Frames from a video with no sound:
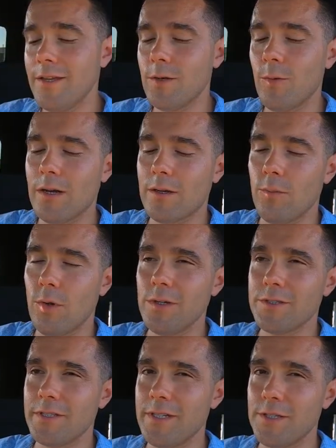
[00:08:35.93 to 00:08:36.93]
I think guacamole
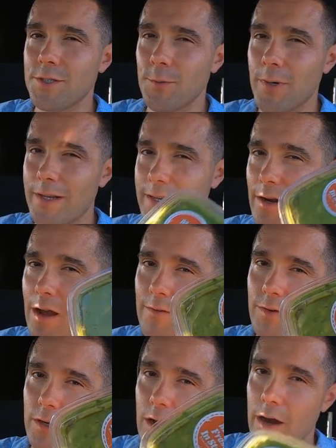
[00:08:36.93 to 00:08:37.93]
is an easier way to get
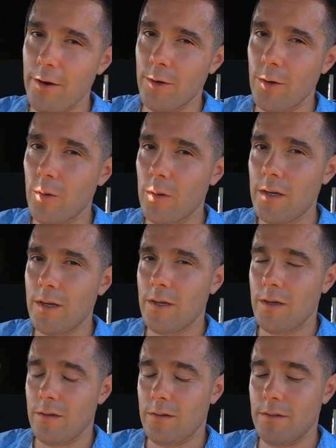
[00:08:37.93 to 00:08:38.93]
avocado,
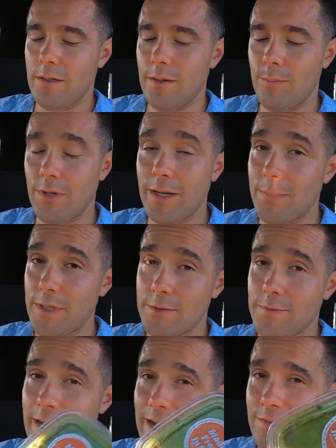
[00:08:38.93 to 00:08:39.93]
uh, plant-based
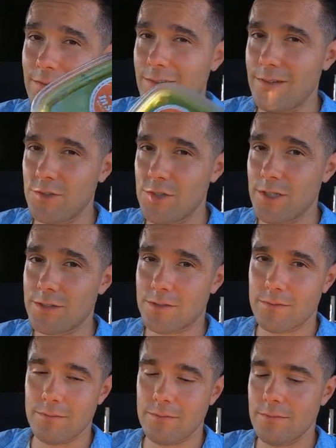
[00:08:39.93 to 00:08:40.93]
fat, than
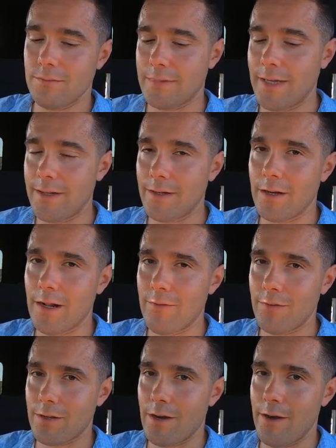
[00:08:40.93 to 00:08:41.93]
just getting an
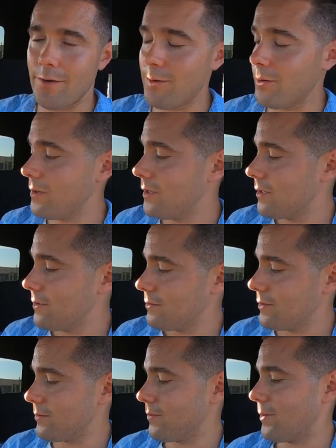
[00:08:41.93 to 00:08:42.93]
avocado.
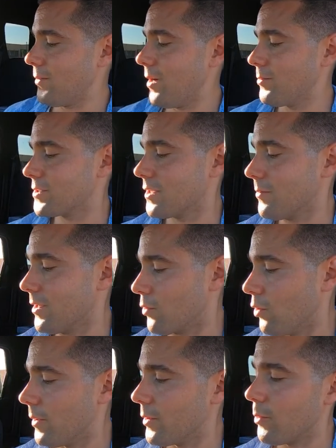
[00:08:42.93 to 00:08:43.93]
My, my mom was gonna make
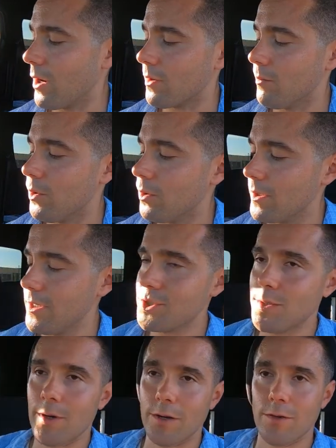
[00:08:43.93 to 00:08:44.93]
homemade guacamole.
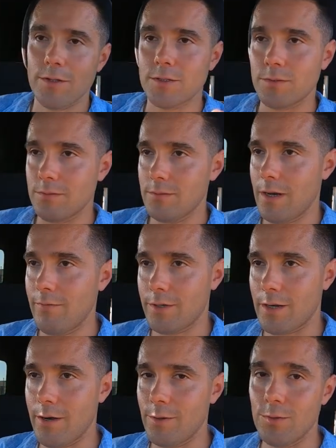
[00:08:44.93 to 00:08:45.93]
She bought all these
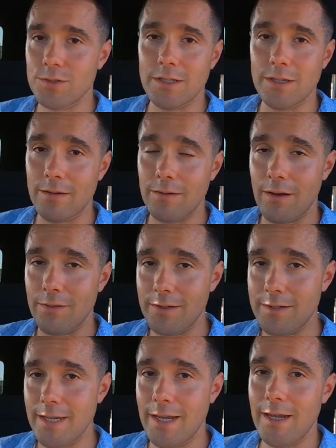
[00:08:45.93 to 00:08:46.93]
avocados, and on the
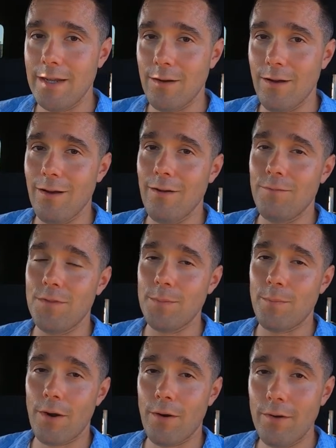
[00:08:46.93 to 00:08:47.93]
day of the
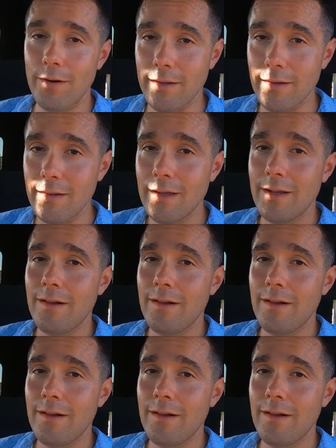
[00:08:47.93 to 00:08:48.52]
party,